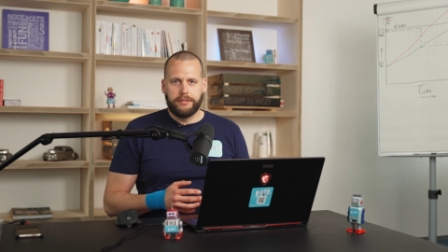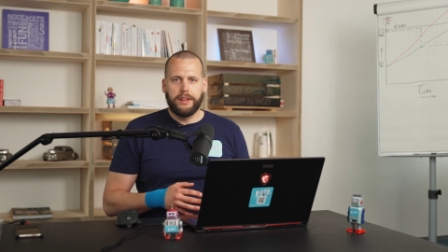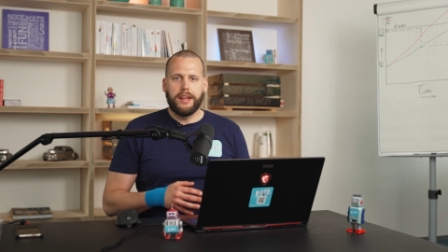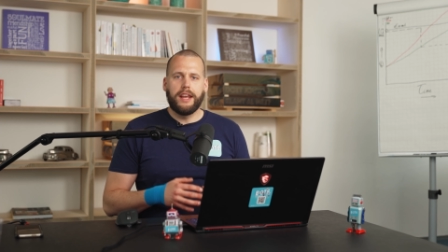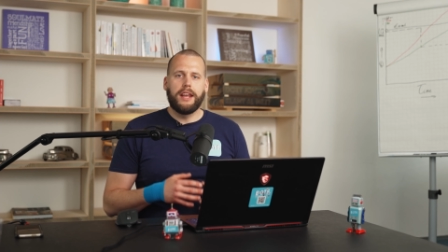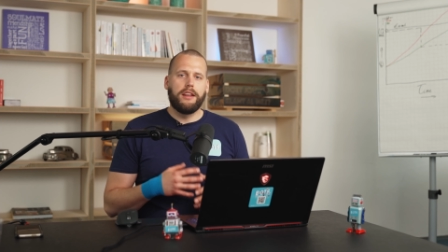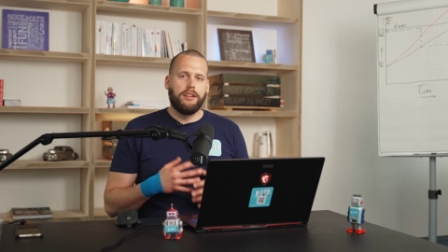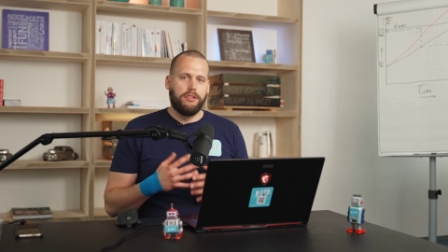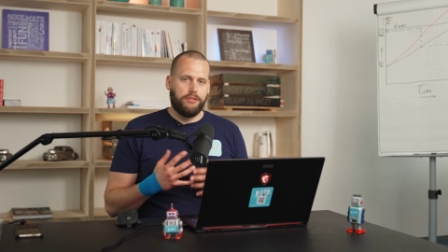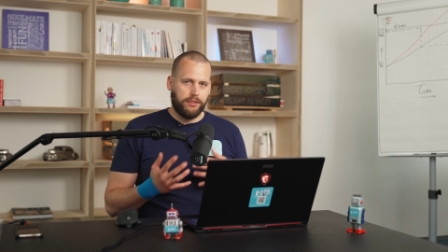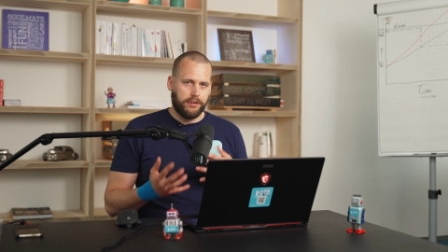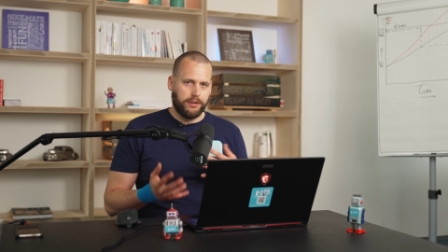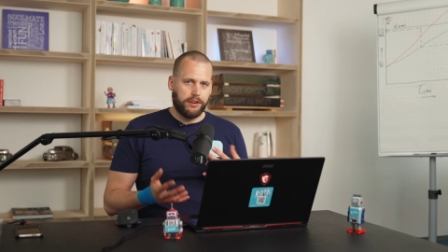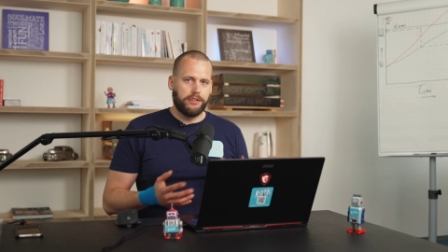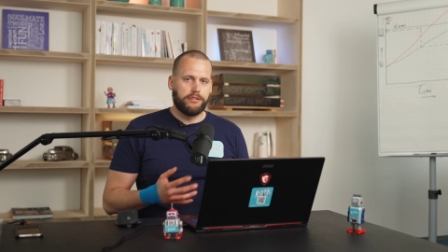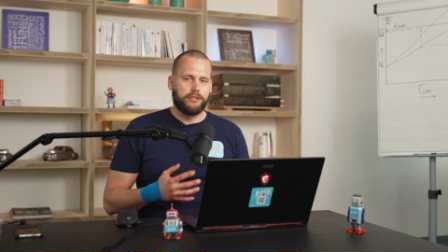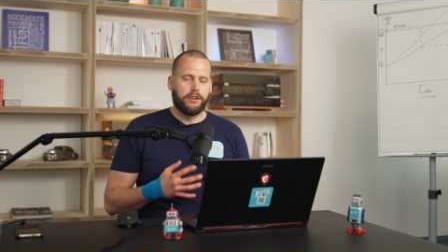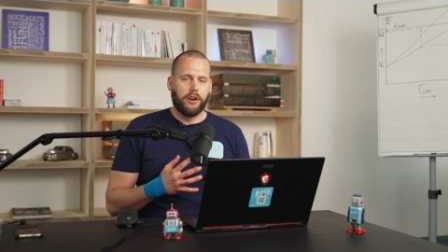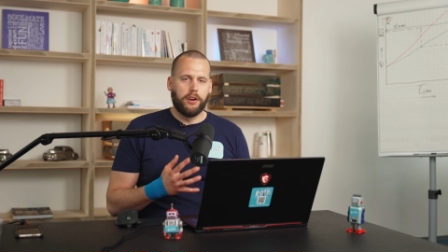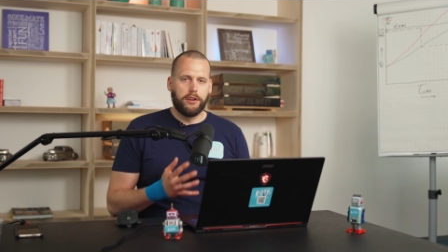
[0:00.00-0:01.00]
the easier
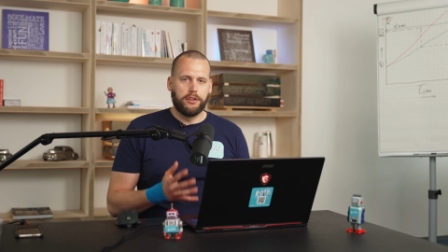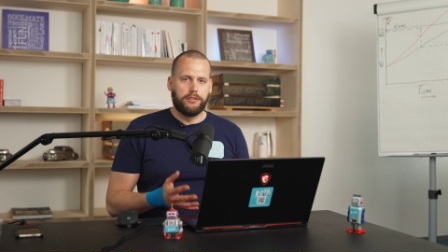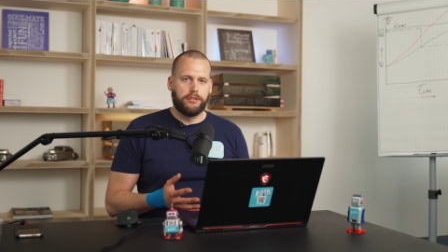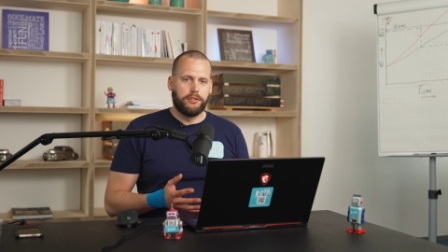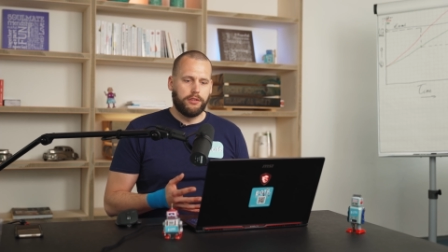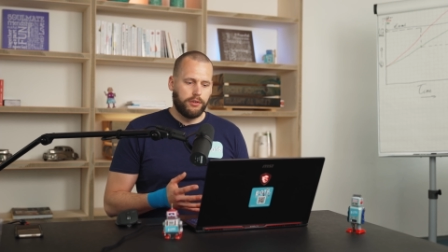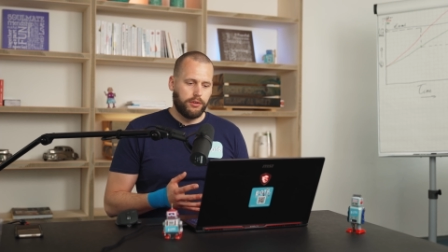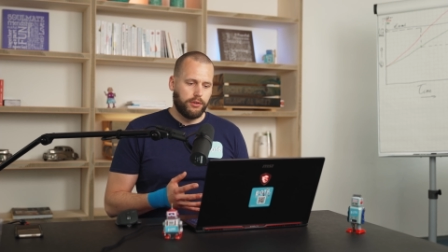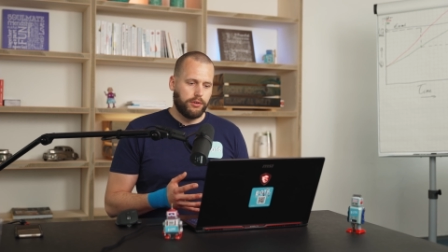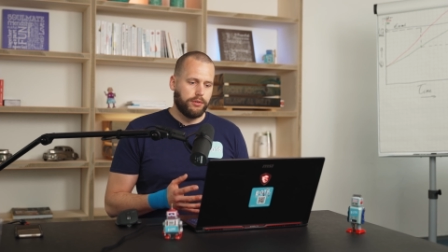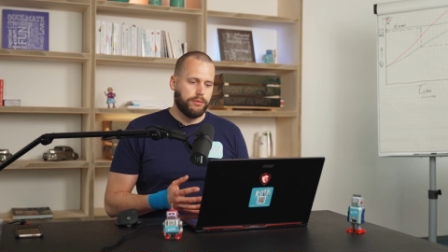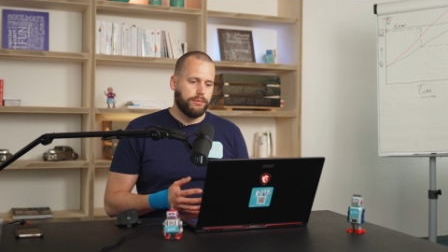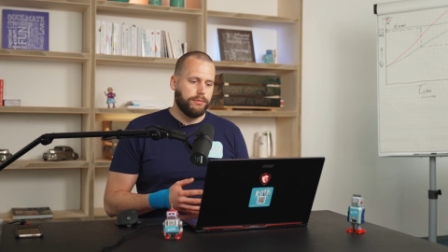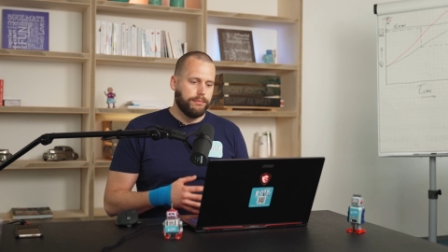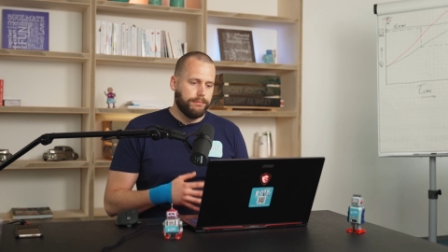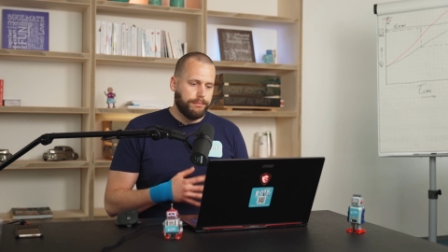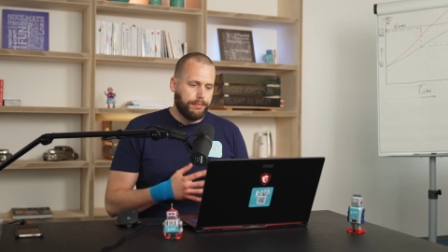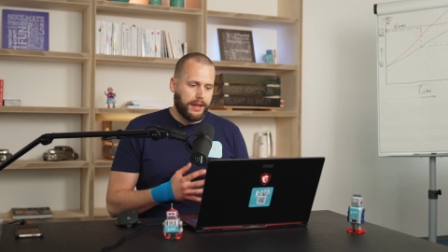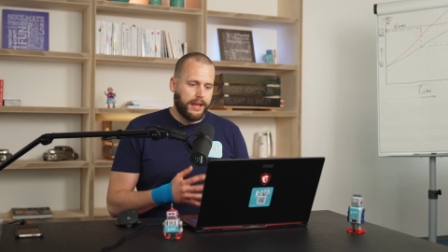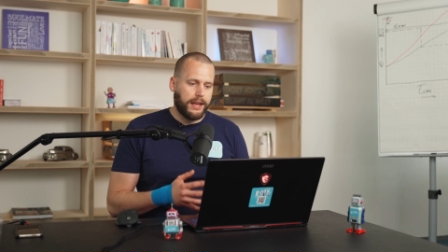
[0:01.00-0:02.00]
it's going to
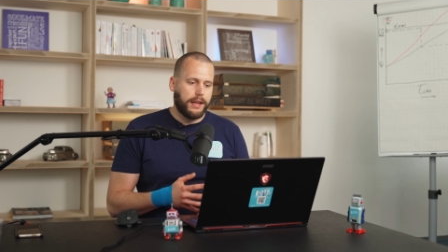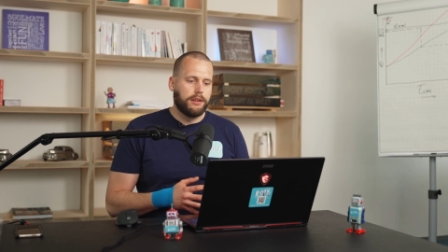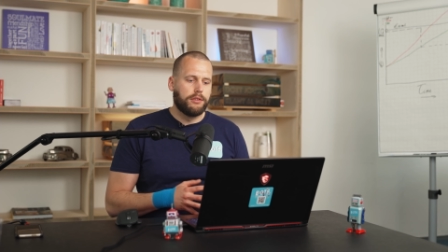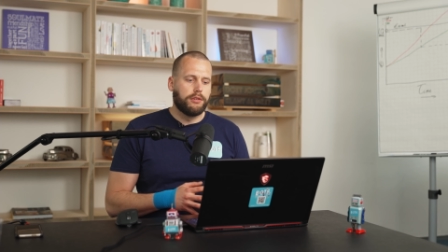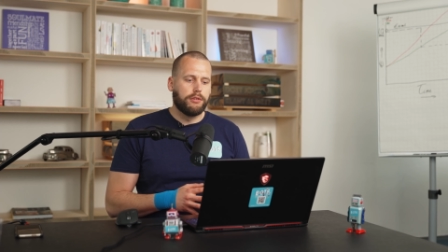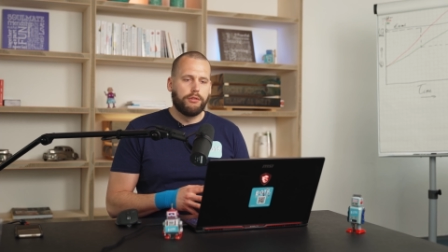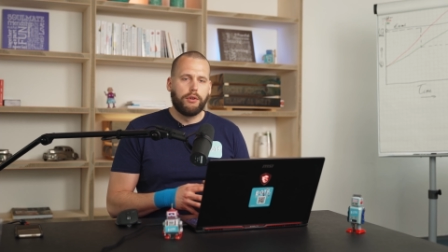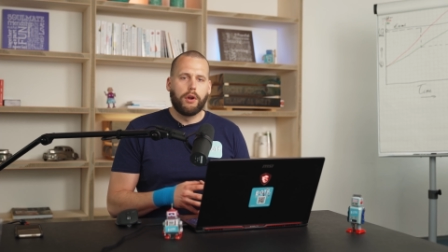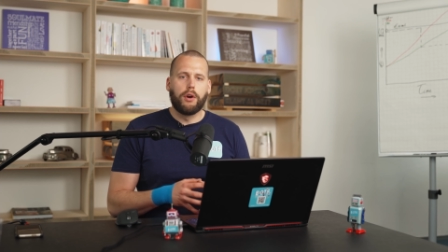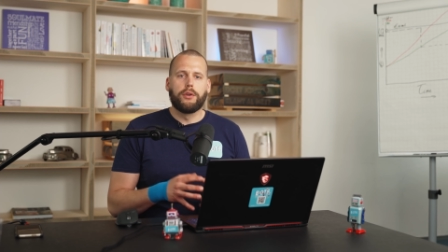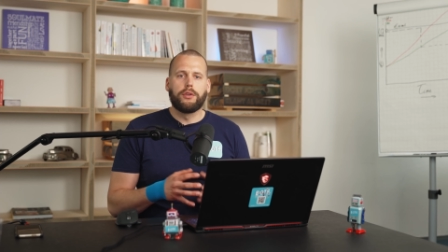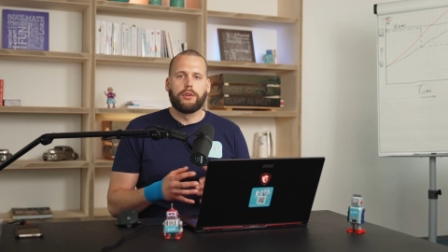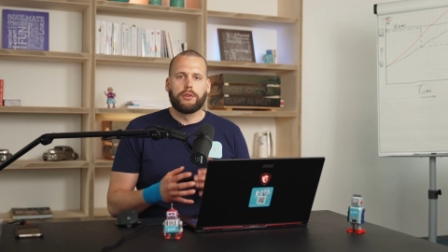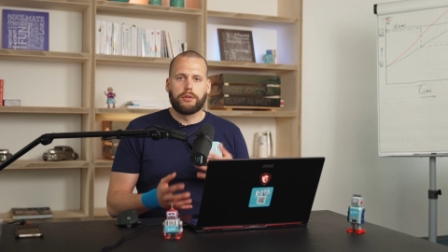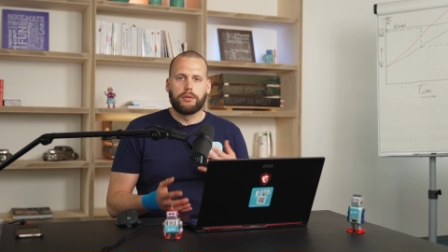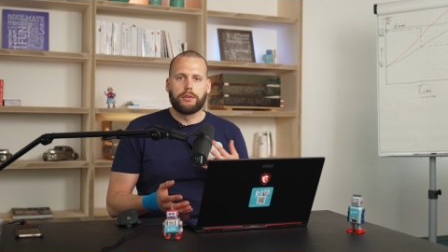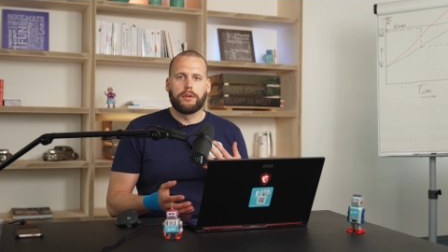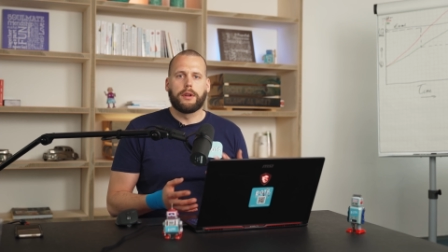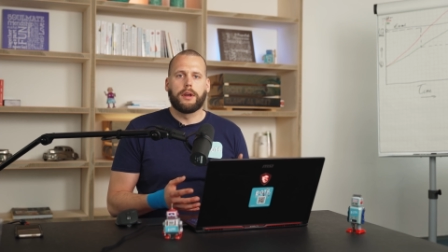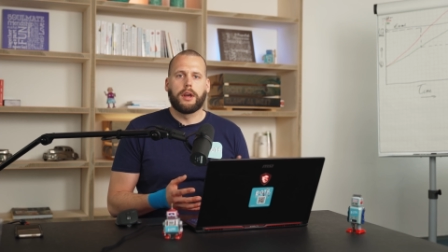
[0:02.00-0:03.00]
be to grow
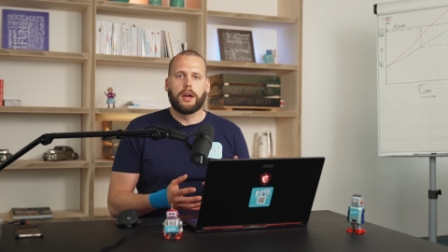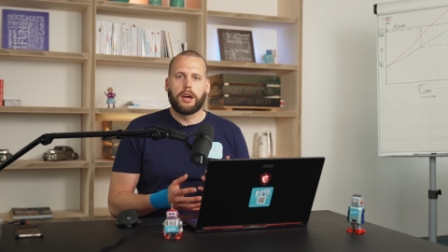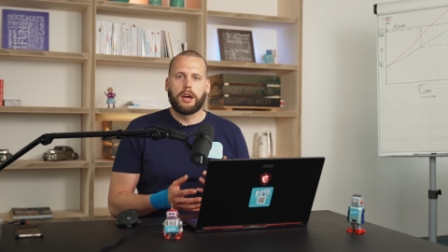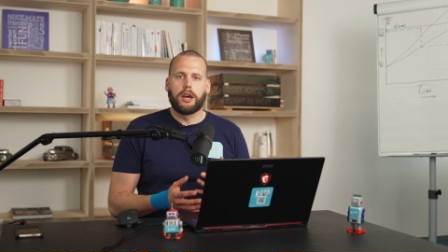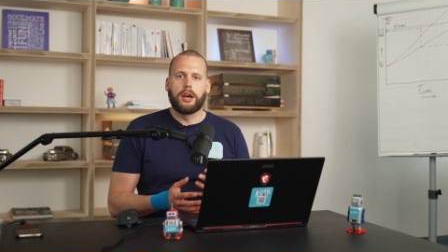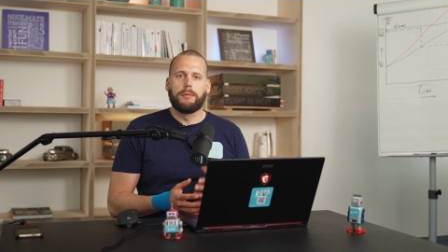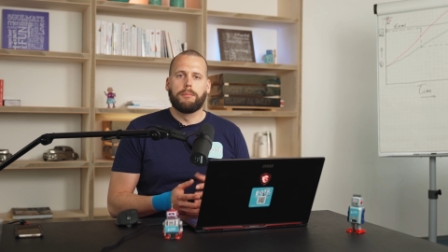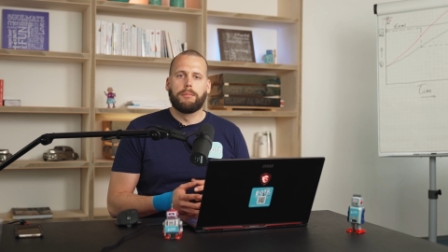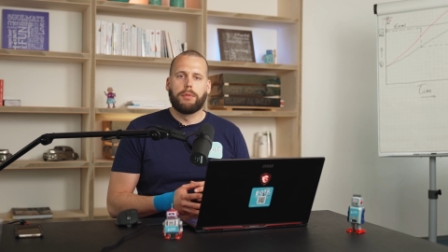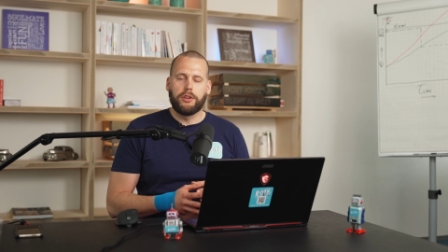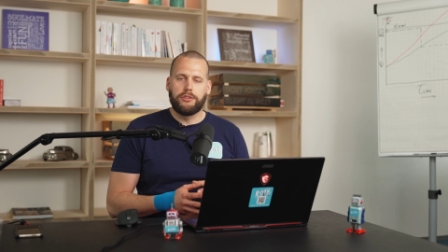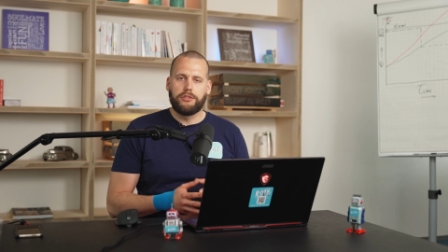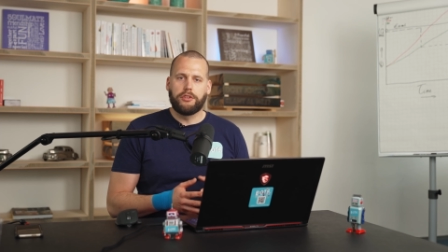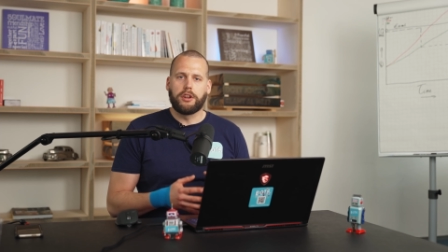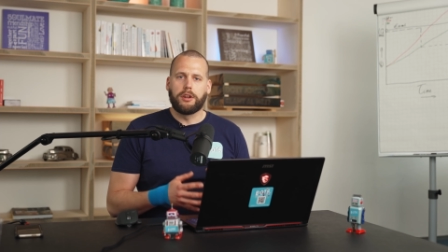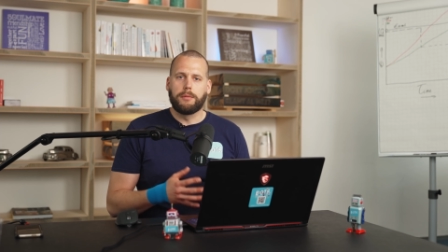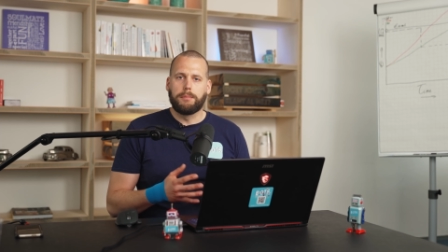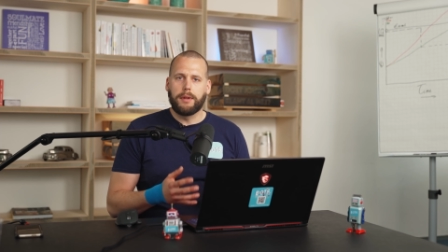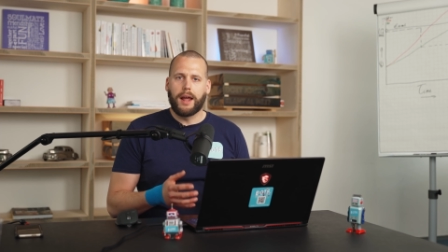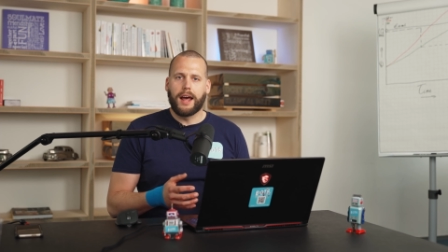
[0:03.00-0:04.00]
your bots
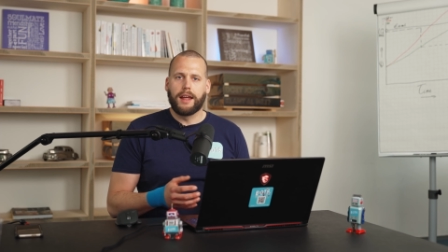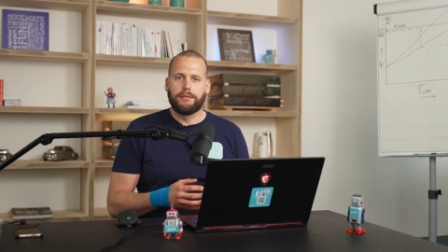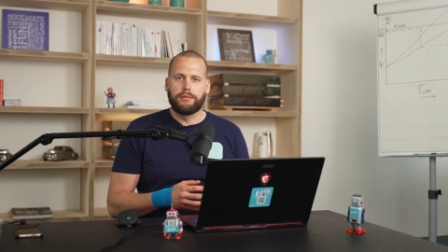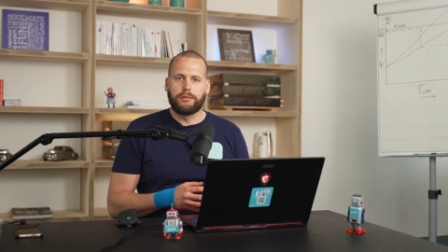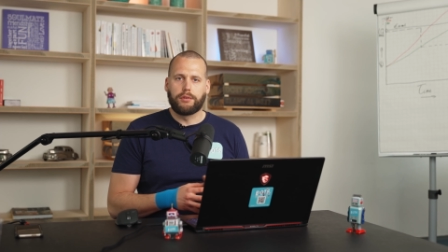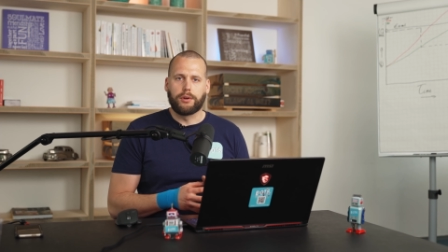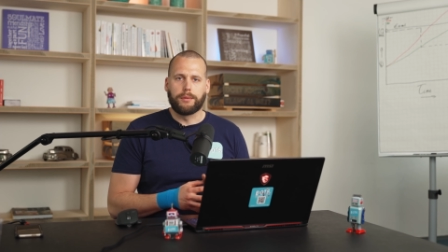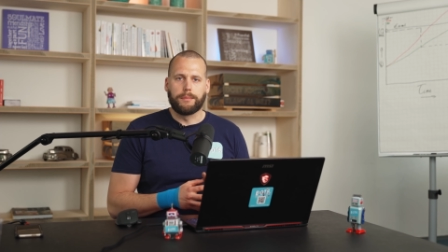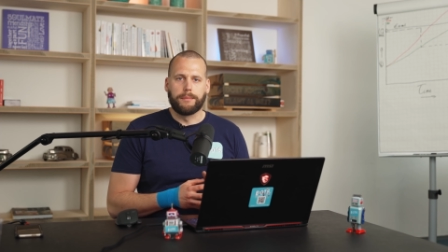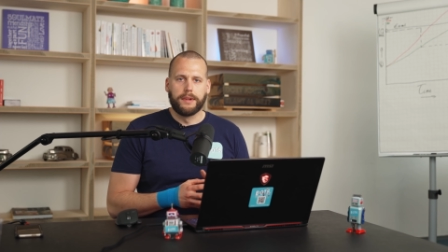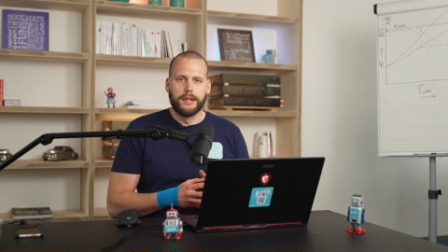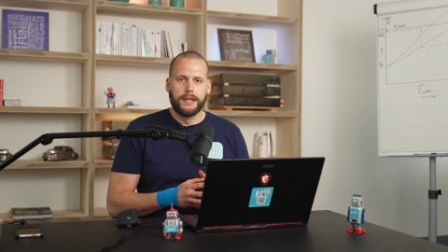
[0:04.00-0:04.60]
on the platform.